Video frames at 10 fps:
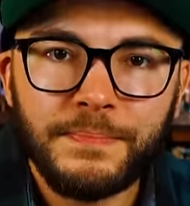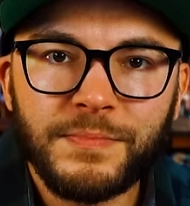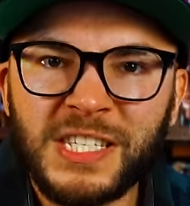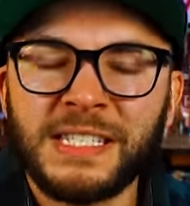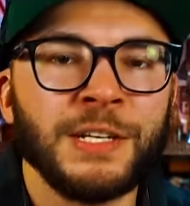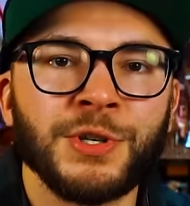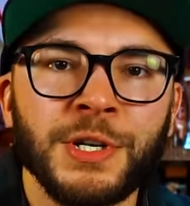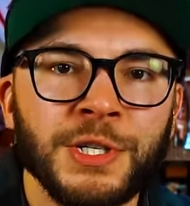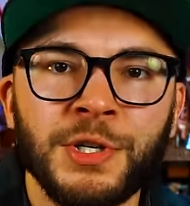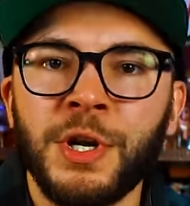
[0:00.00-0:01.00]

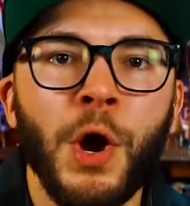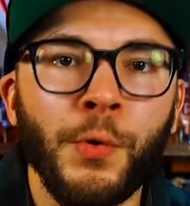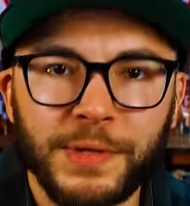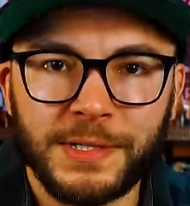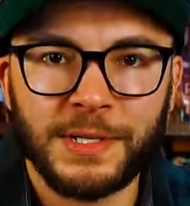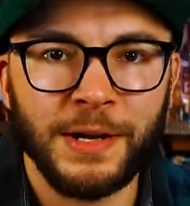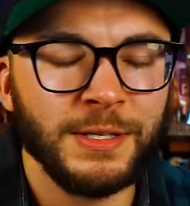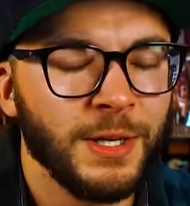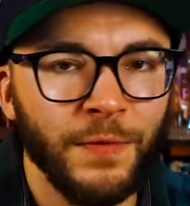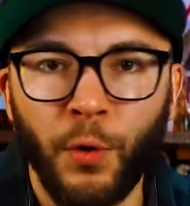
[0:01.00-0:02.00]
citrus notes,
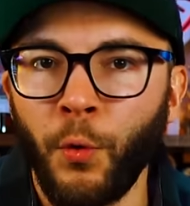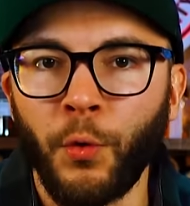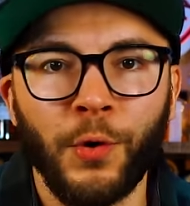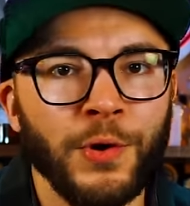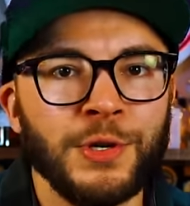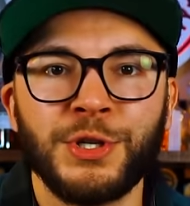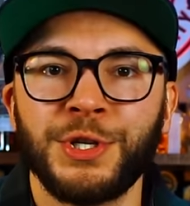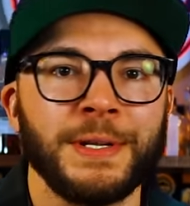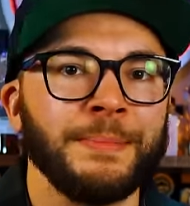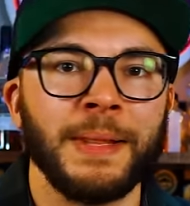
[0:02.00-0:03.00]
tons of
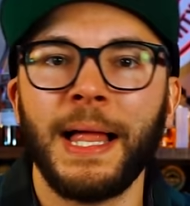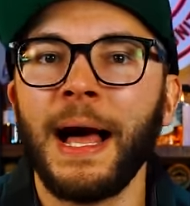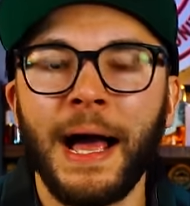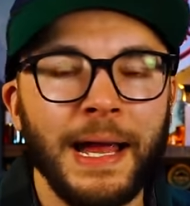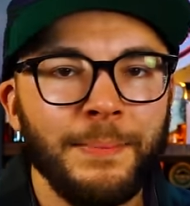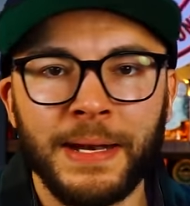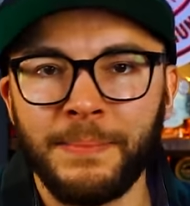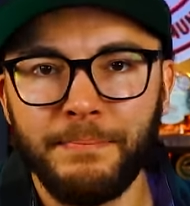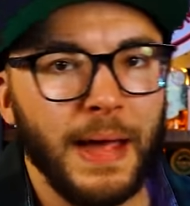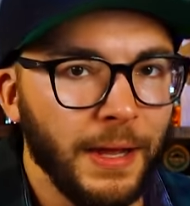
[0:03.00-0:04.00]
orange and lime and
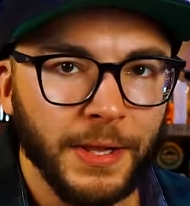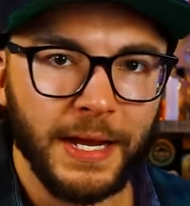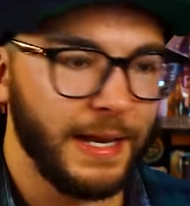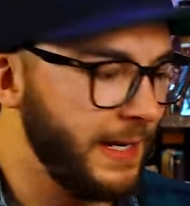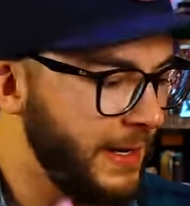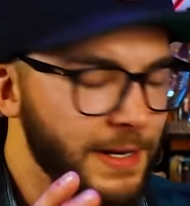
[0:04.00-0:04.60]
melon, and it,